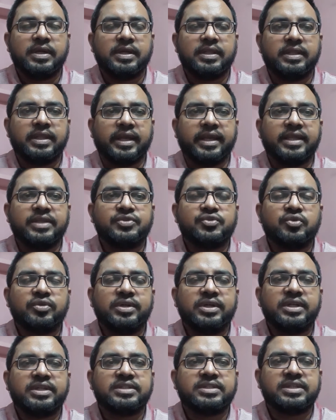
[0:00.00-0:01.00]
The
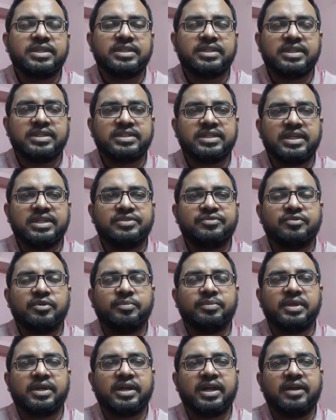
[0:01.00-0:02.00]
insulin is synthesized
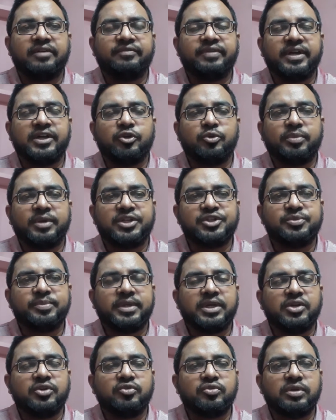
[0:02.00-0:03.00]
from the rough
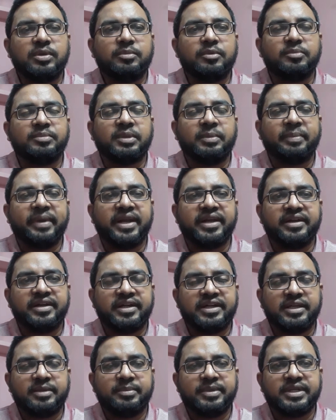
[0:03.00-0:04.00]
endoplasmic reticulum of the
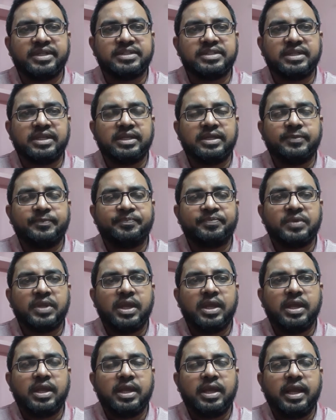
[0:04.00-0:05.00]
pancreatic beta cell,
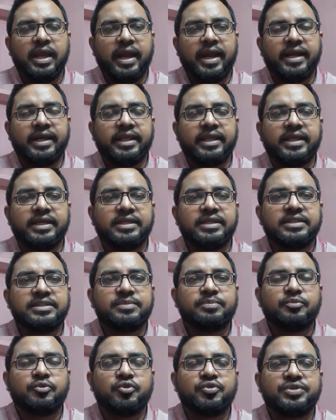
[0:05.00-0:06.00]
and it is
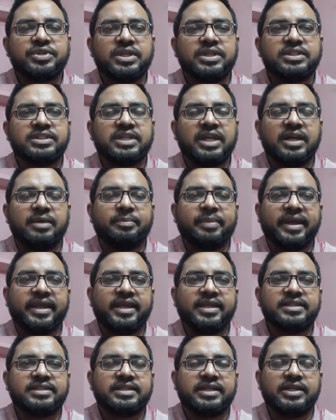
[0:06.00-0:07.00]
processed and
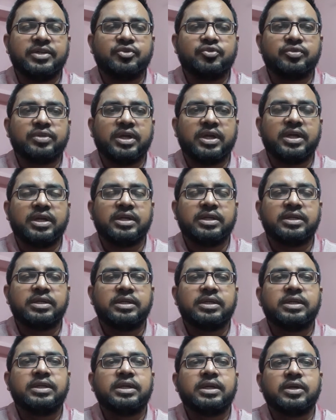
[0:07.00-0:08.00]
packaged into the
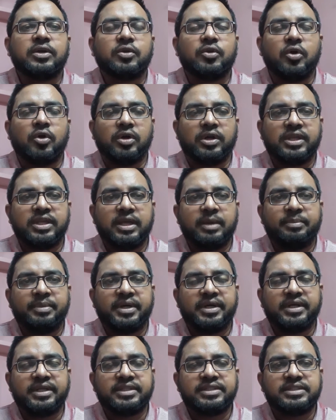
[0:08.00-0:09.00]
Golgi
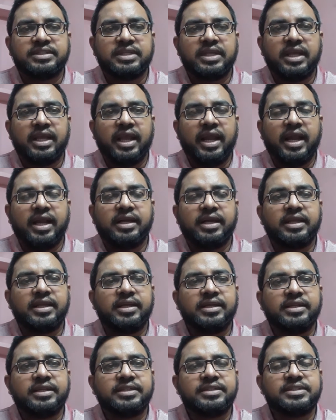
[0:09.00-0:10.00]
apparatus, and
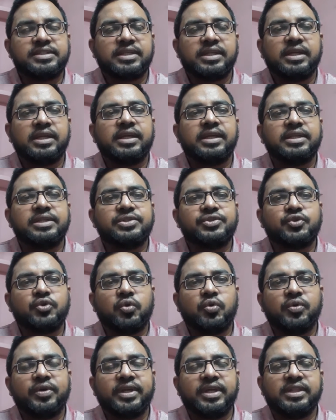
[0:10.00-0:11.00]
it is
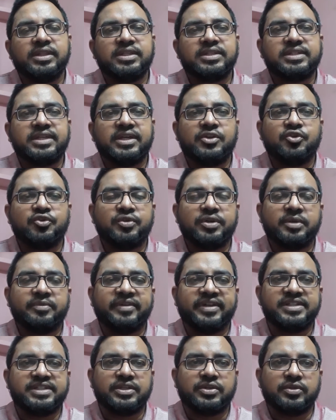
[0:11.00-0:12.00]
stored in the secretory
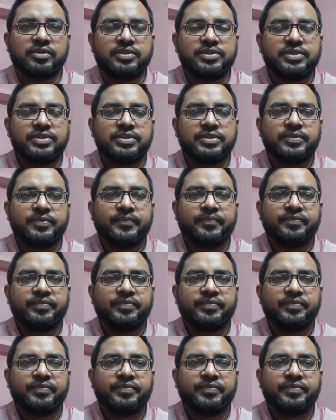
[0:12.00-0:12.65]
vesicles.